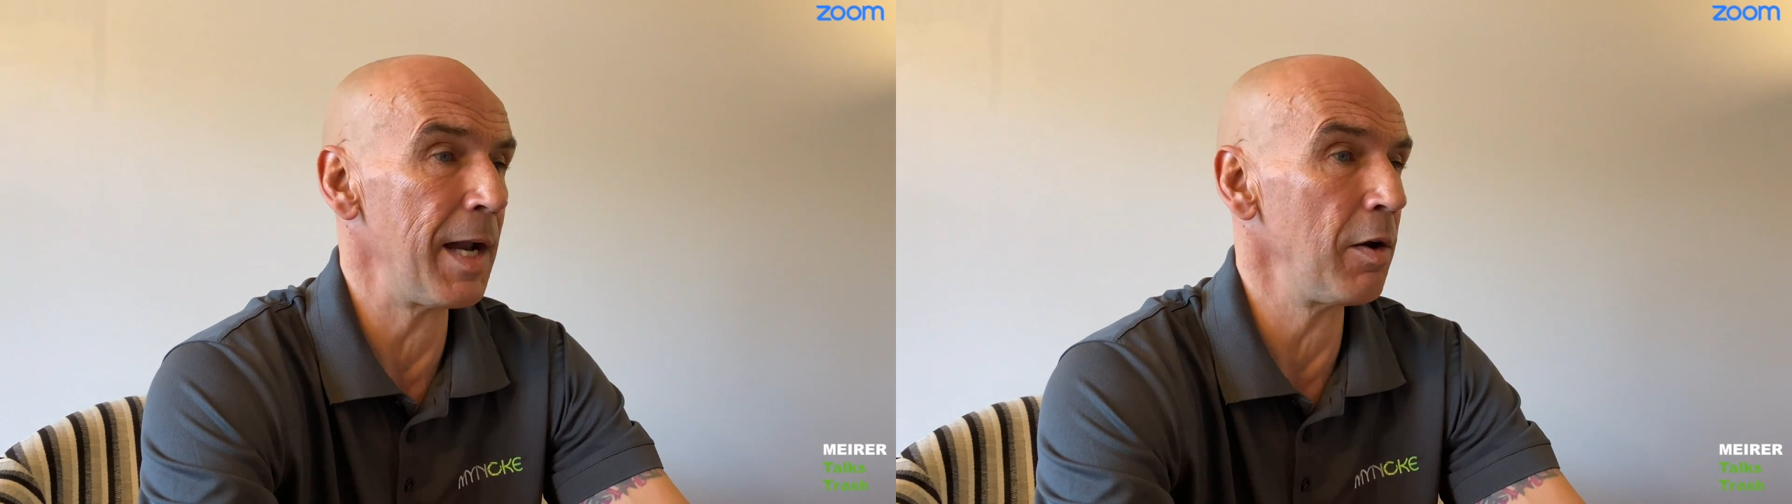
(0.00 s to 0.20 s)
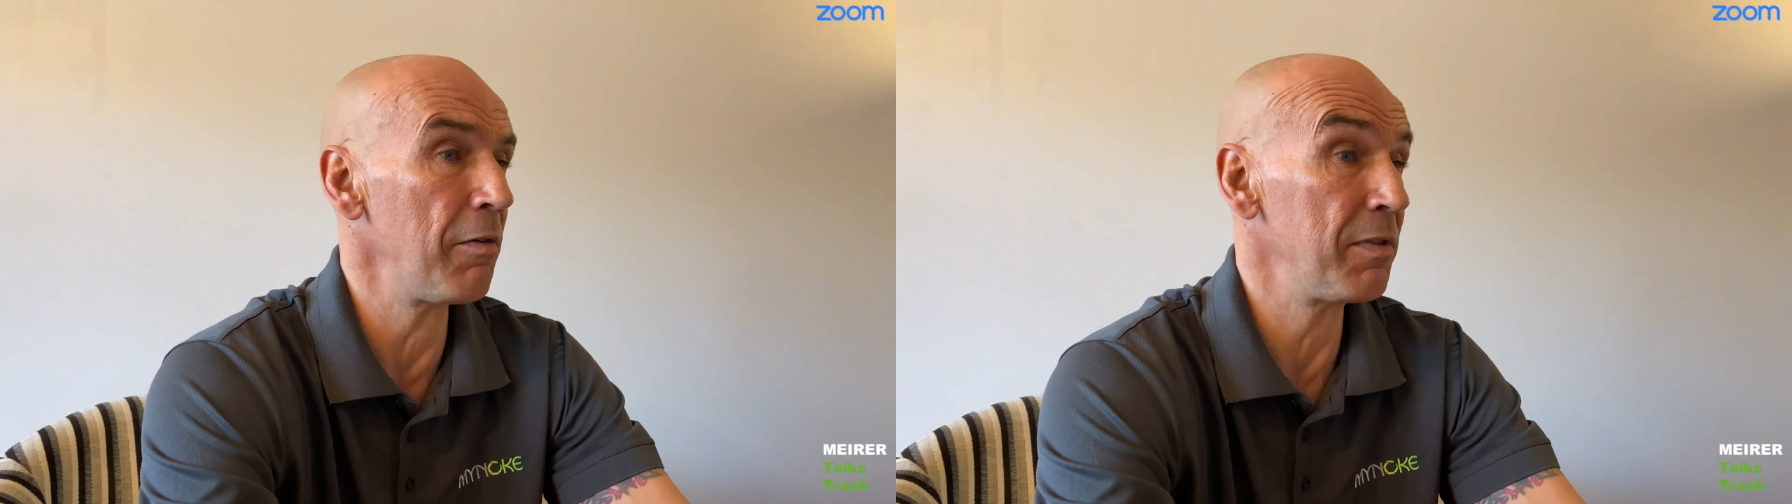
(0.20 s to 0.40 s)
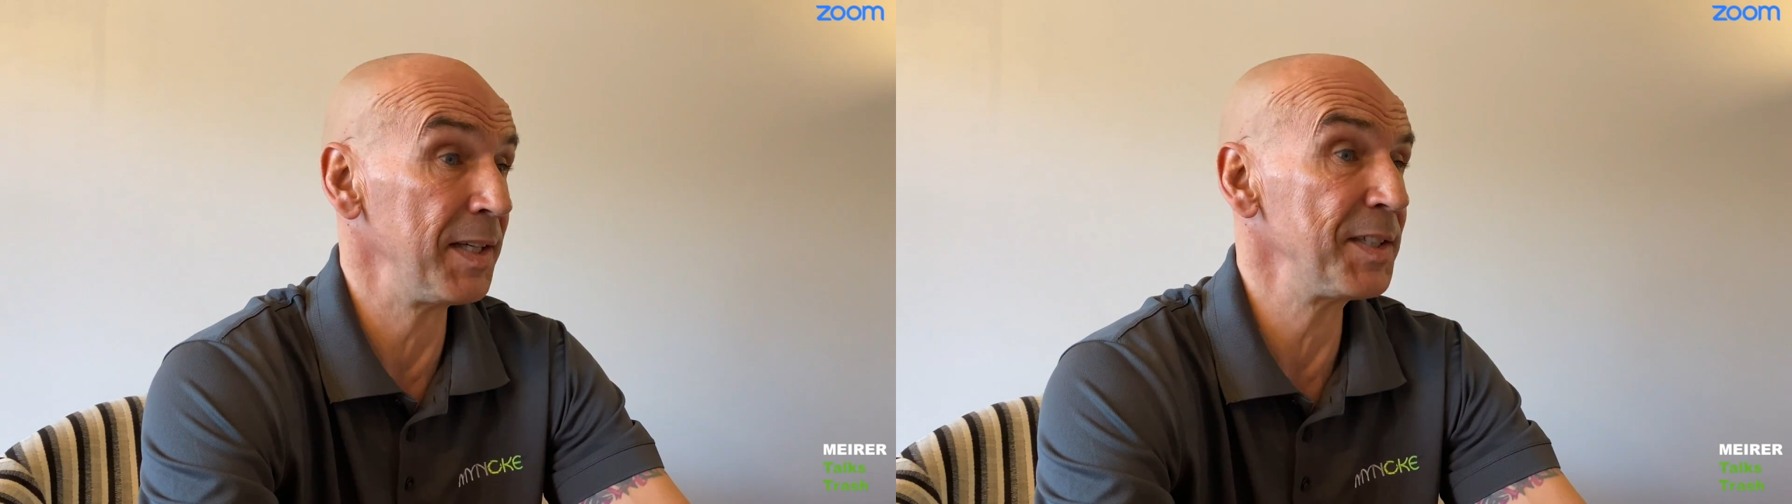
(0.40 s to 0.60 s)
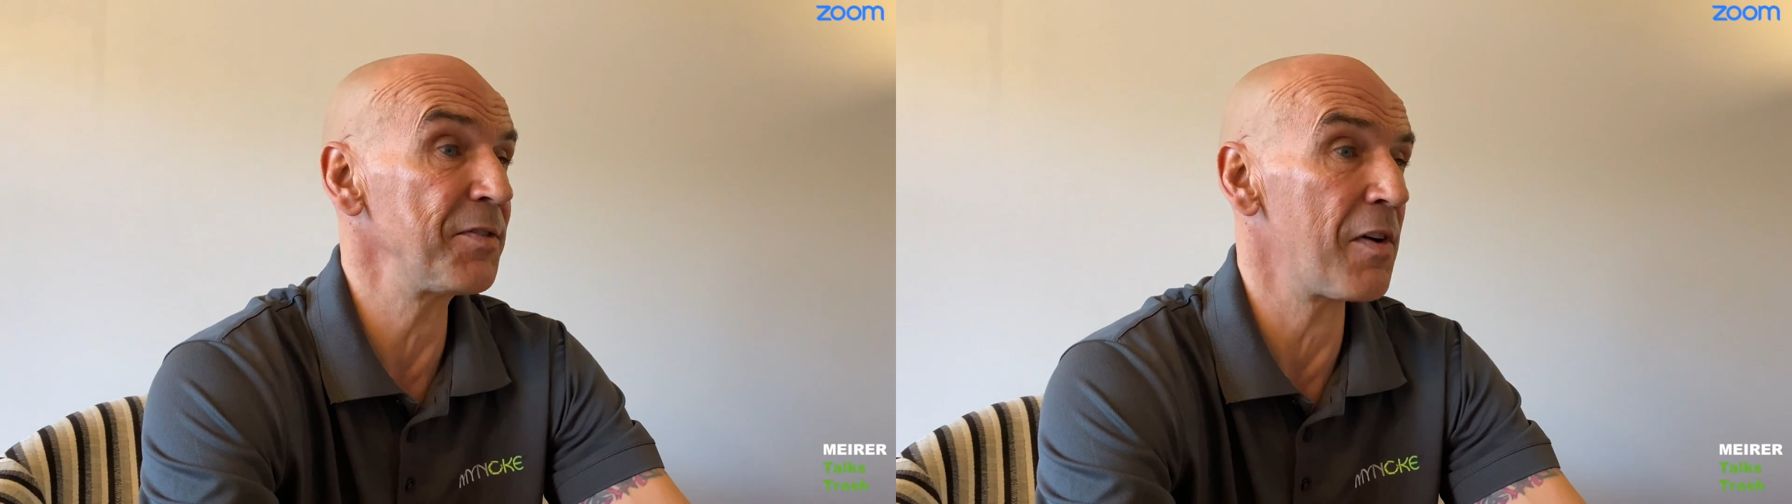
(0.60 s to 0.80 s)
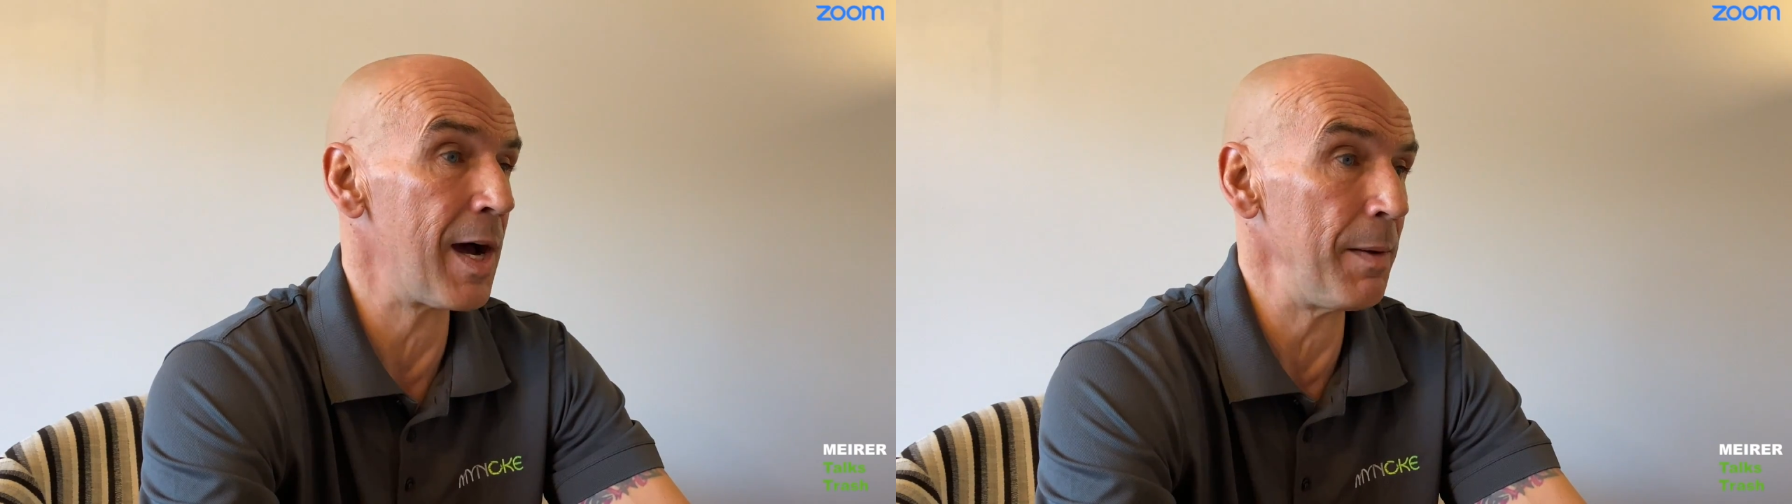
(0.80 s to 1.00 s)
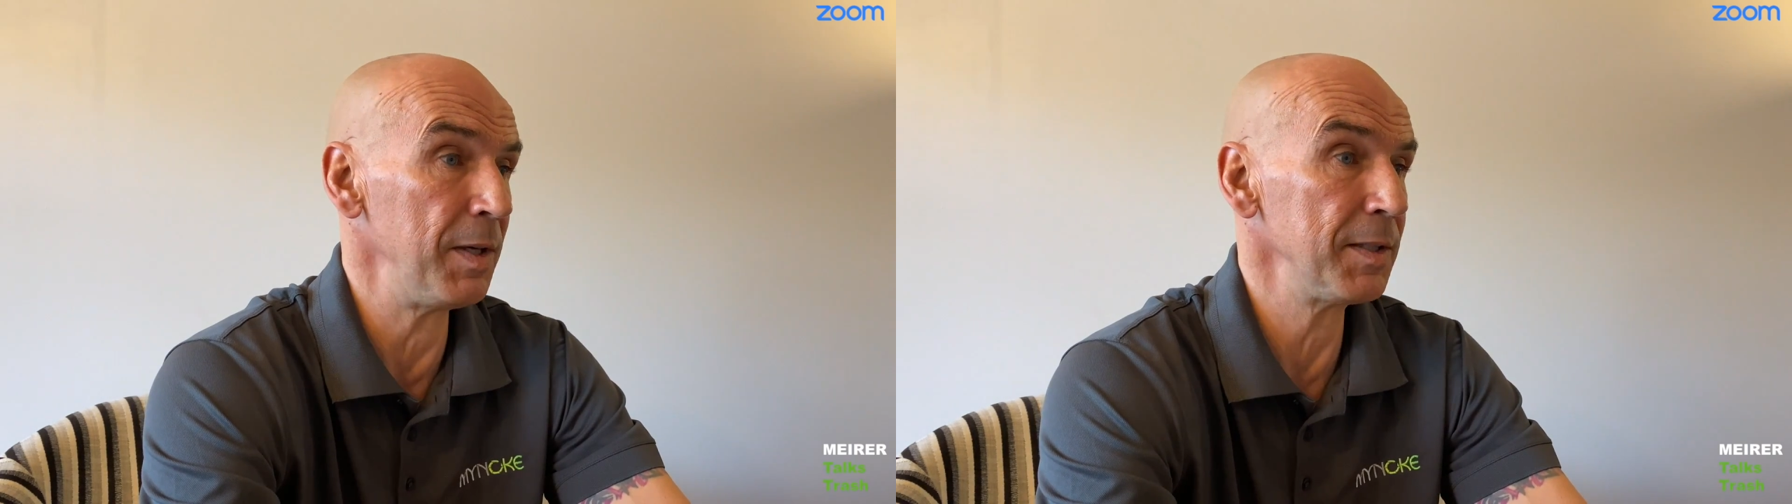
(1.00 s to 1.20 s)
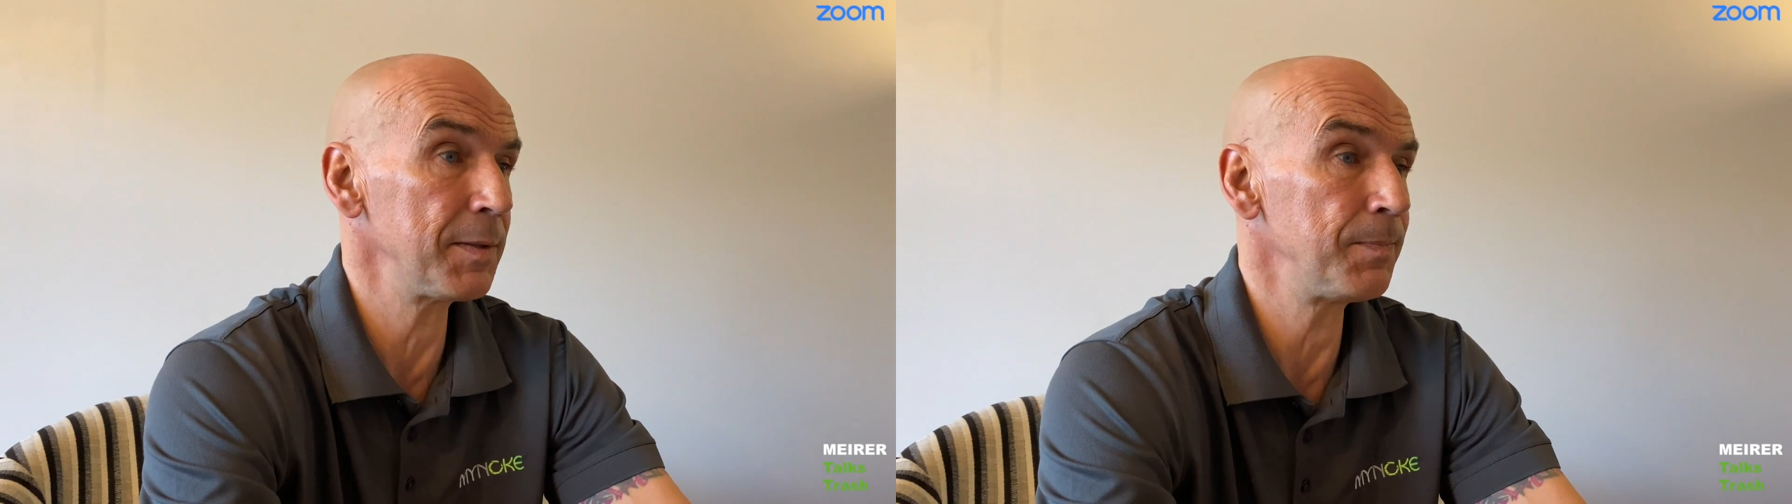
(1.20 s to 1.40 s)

of these fibers.